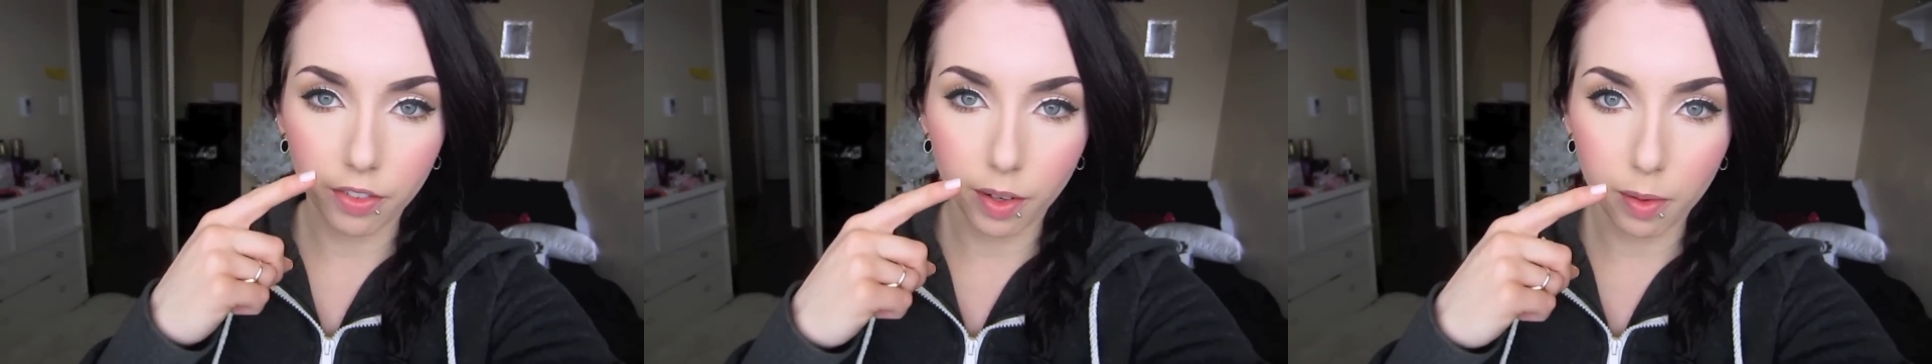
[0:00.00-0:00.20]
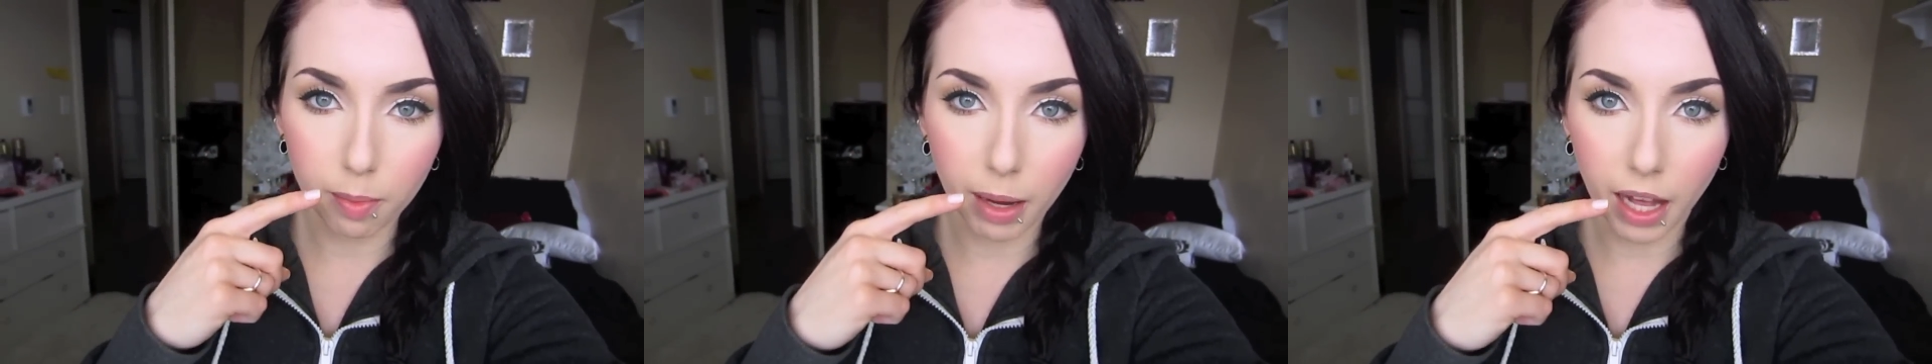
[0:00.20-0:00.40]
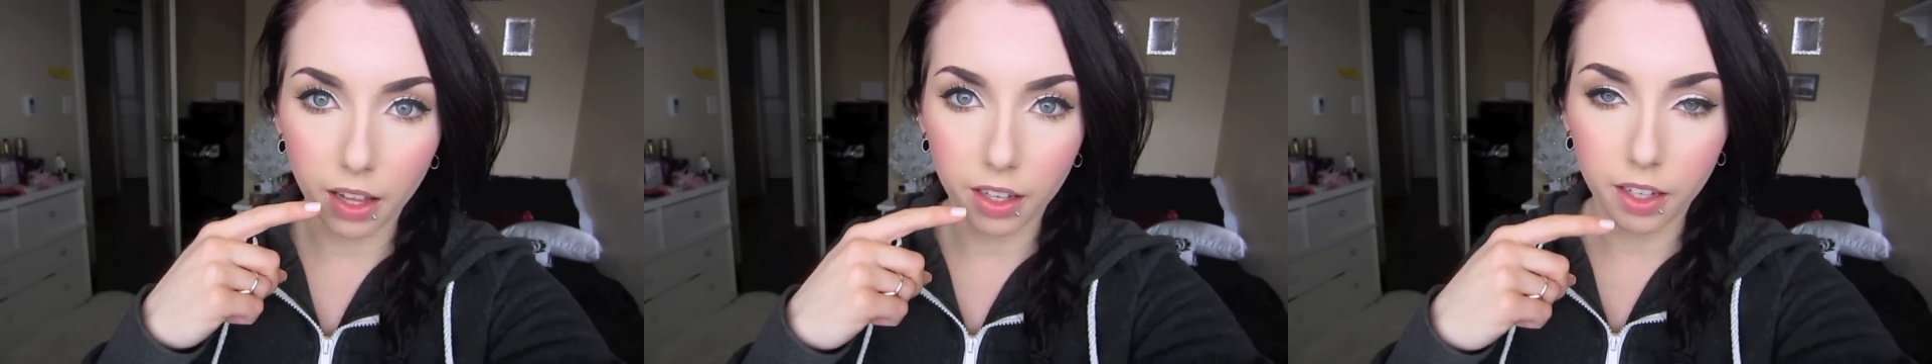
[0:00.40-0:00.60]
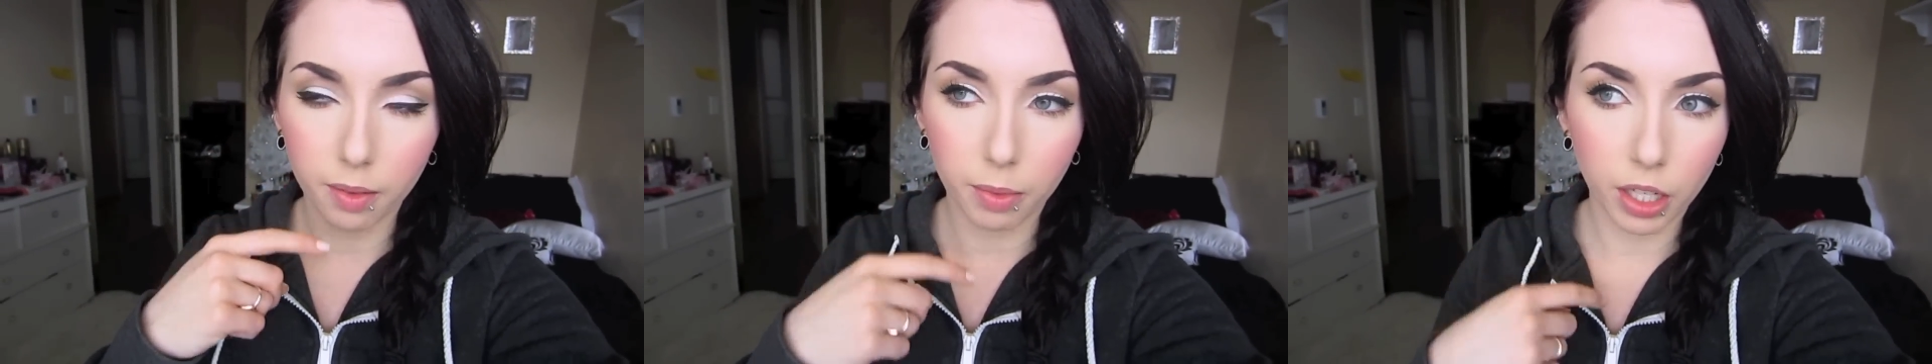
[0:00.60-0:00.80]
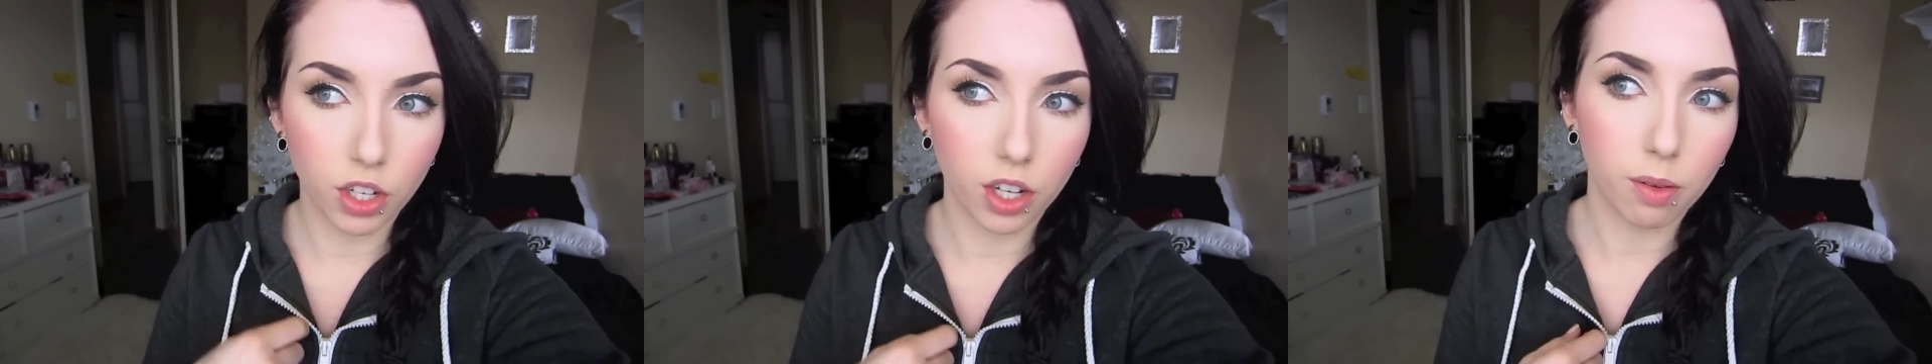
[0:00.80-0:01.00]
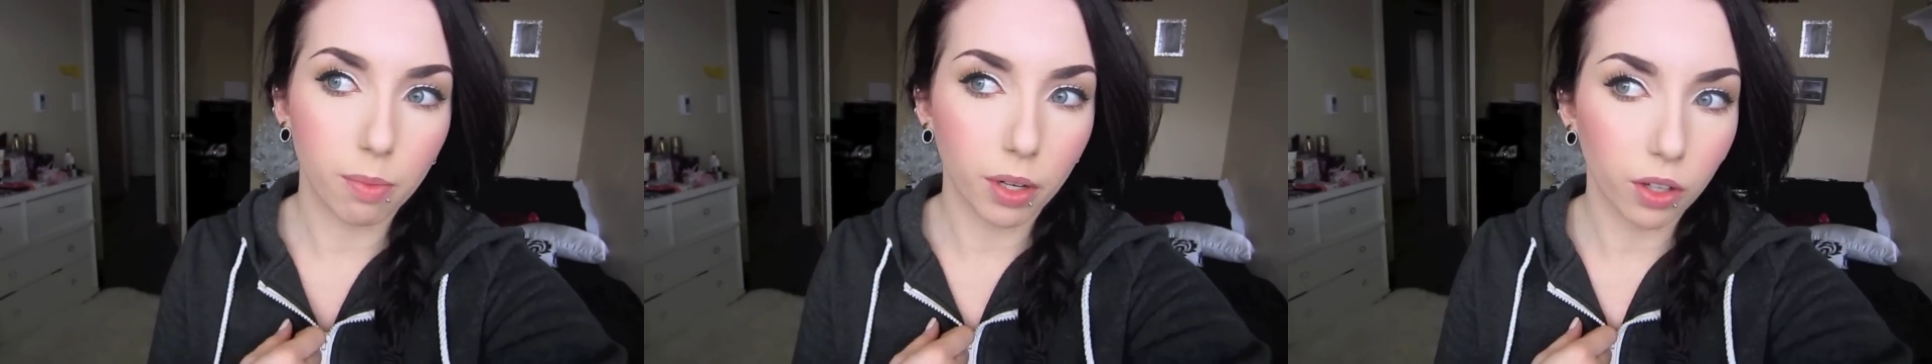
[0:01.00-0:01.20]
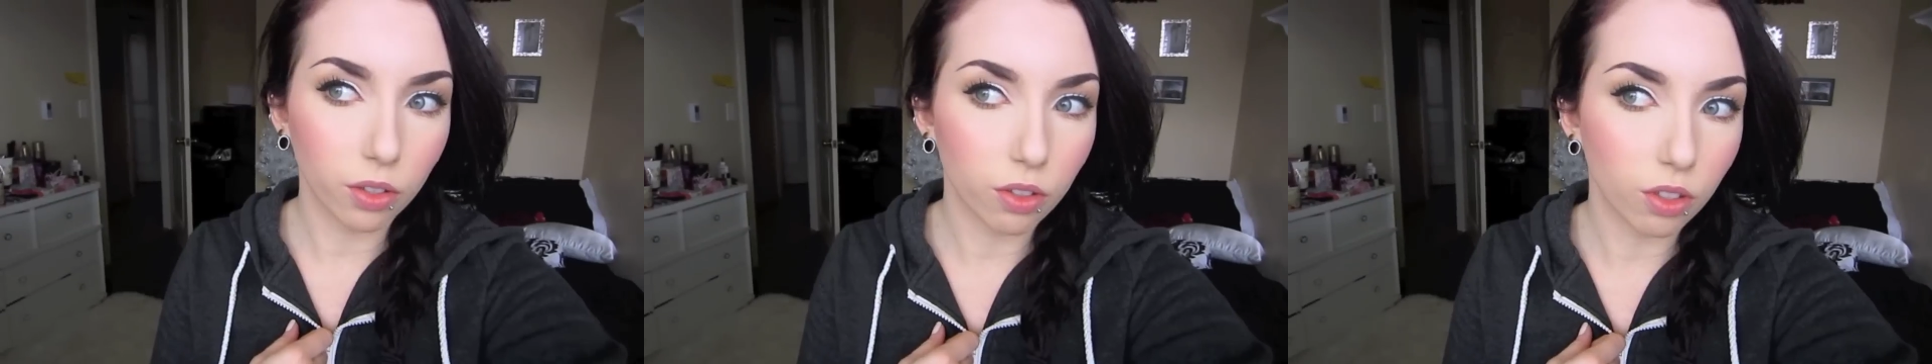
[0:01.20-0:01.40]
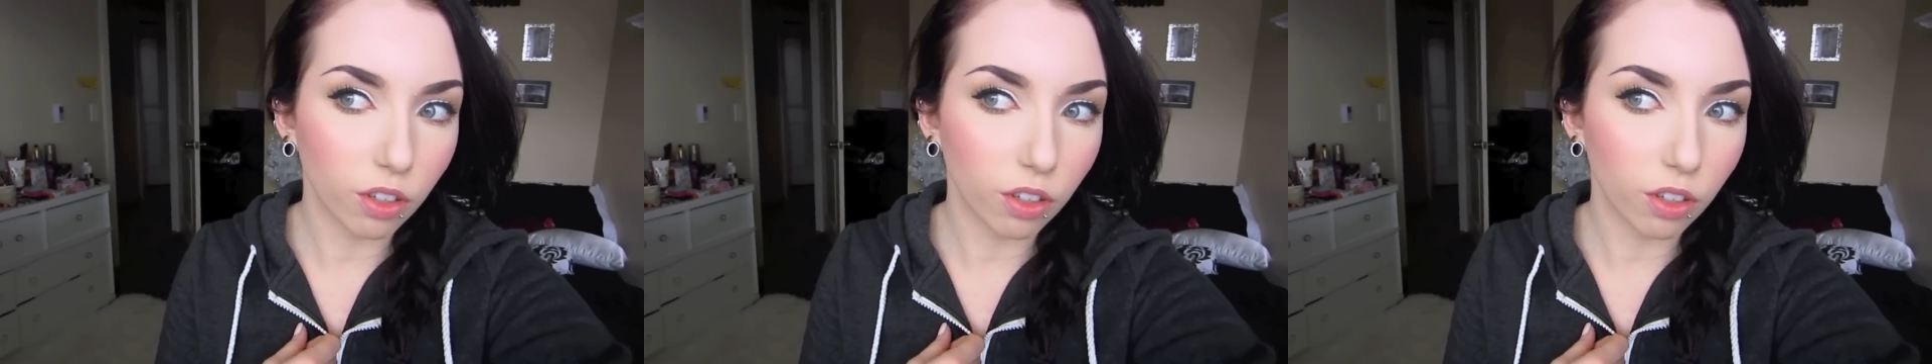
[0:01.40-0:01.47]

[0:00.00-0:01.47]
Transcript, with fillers: from the palette in my cheekbones.